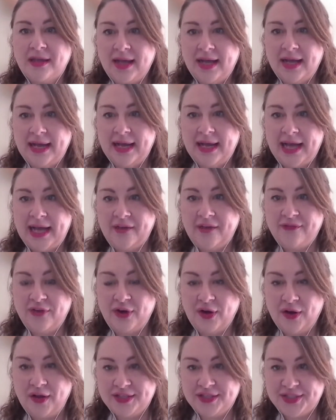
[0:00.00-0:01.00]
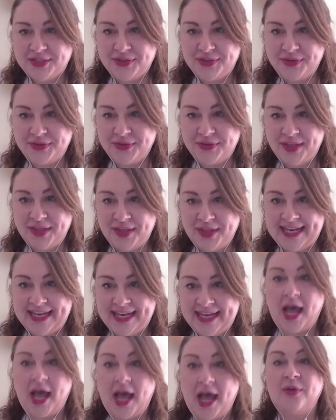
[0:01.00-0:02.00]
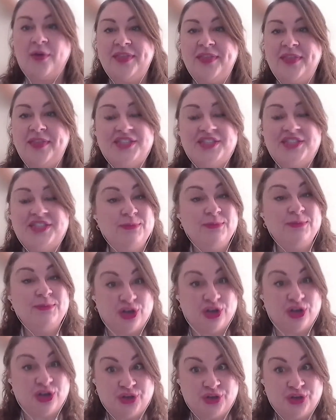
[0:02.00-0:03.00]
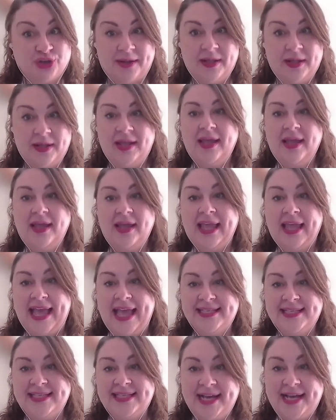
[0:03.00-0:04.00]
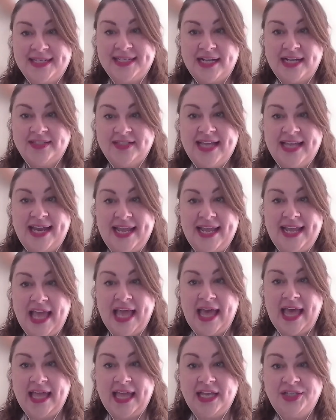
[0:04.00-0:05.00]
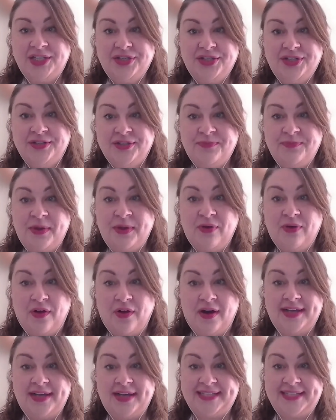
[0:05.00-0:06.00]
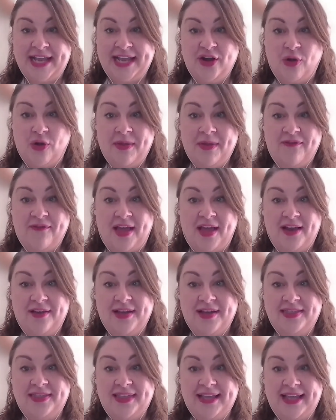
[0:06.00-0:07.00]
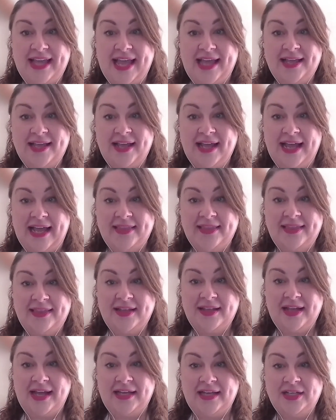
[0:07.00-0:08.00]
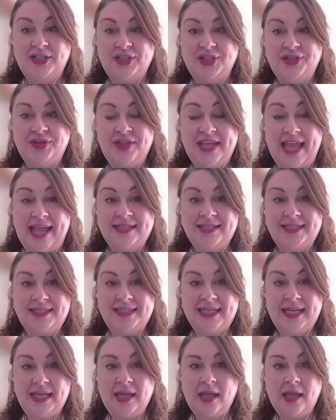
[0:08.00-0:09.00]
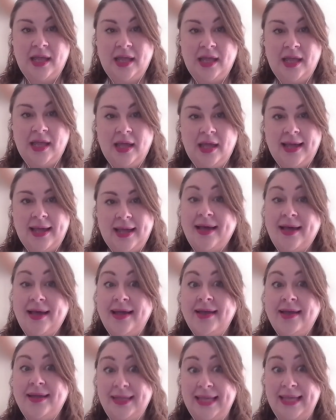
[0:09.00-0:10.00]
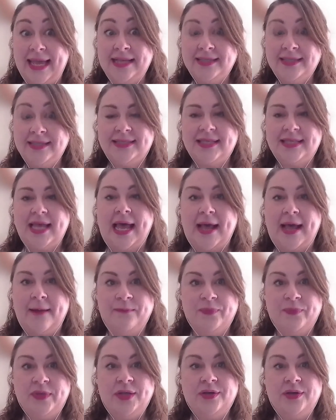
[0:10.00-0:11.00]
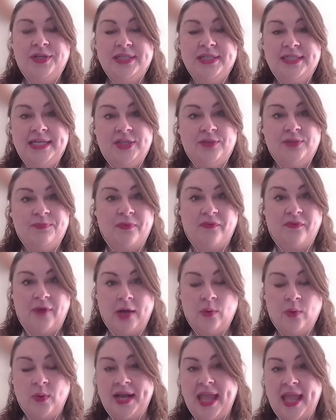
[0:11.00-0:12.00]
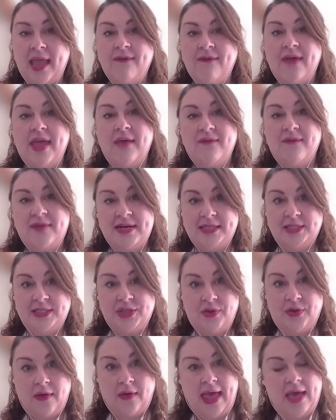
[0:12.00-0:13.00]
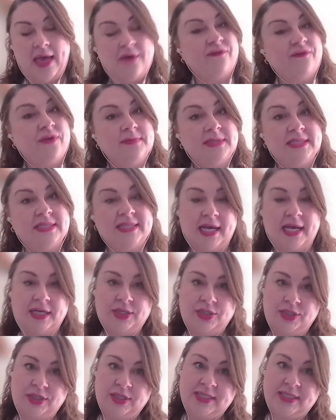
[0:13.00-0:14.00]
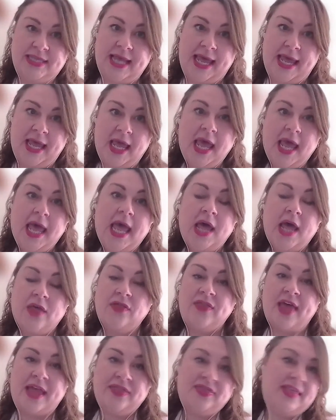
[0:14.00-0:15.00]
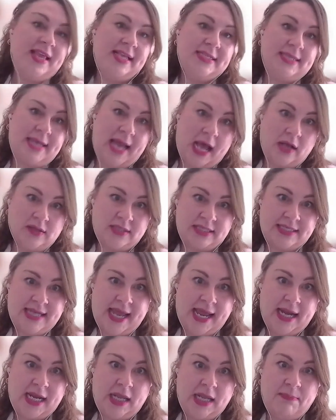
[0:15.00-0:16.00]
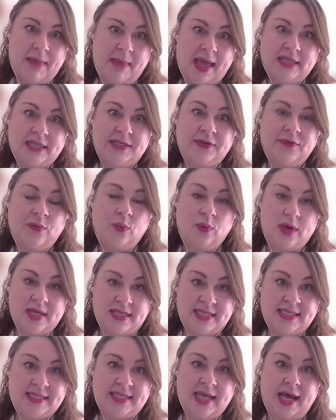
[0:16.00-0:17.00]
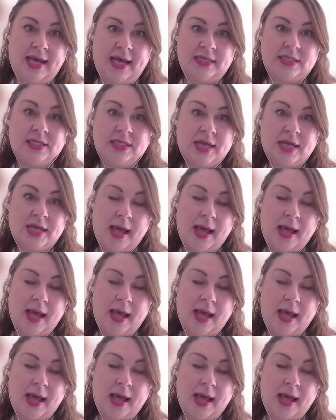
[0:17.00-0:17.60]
I've lost who that is. Oh, that's from Joshua. Can such outstanding issues be regarded as economic value to the entity? Yes, you just need to provide whatever evidence you have from SARS to say that there's an outstanding matter with SARS,